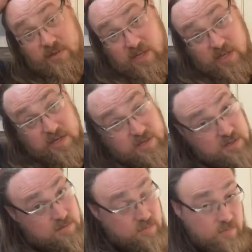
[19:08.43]
I think it
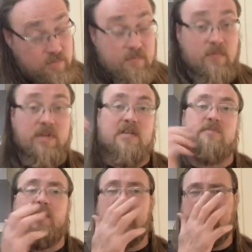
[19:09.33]
is, and that's
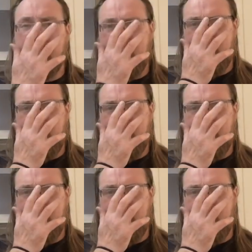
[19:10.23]
meant to give I